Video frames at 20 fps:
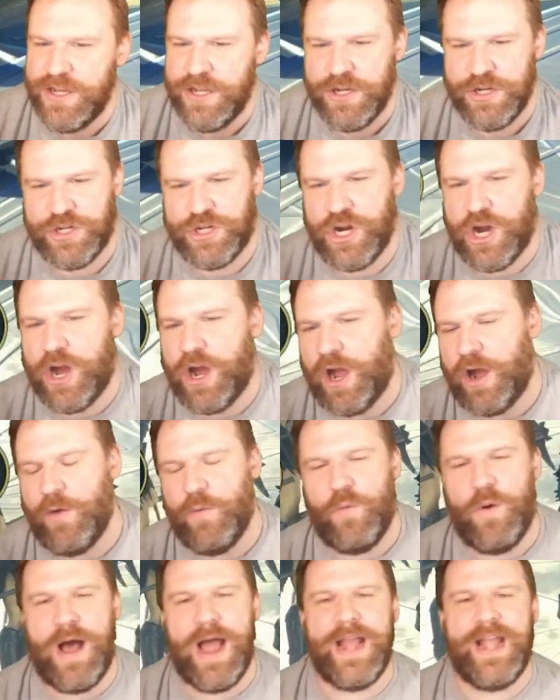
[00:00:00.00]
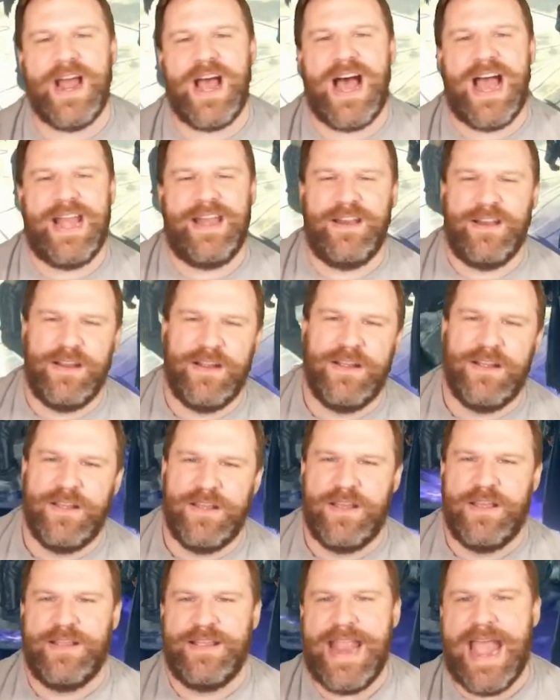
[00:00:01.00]
sure, why not?
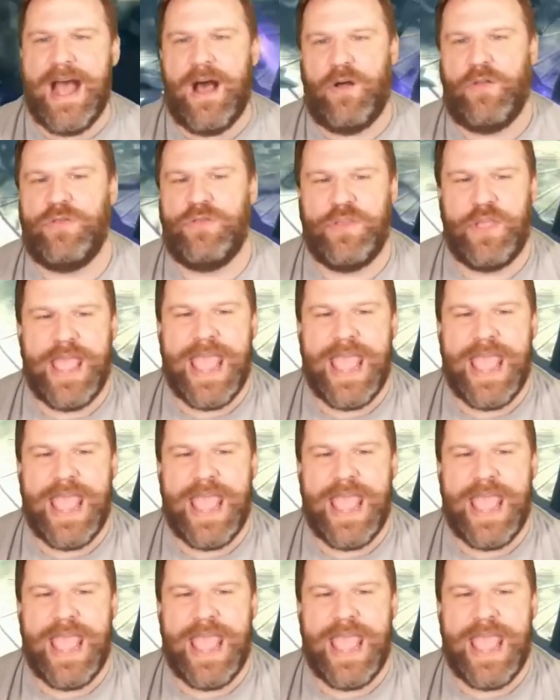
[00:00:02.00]
Now,